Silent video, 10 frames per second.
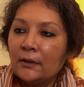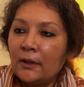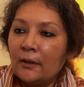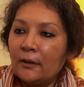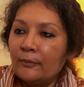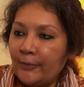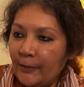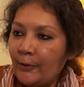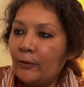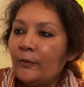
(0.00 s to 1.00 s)
The
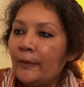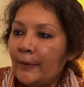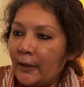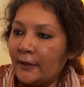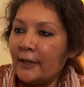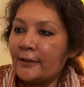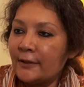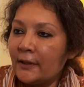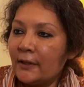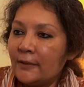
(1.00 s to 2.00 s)
people who will be
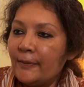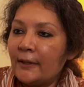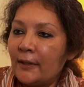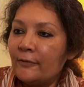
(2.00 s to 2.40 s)
contesting, it's made